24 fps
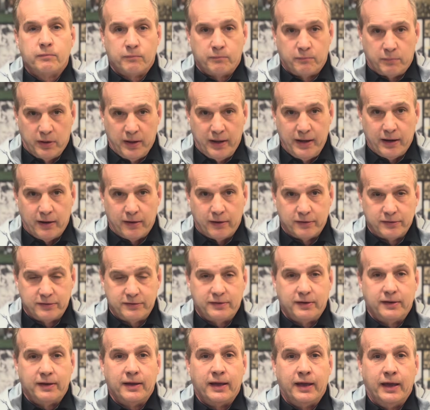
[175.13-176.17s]

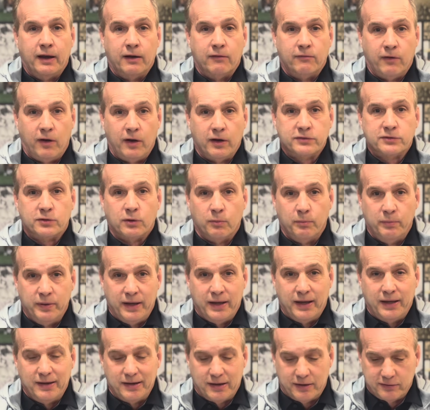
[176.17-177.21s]
players and have also been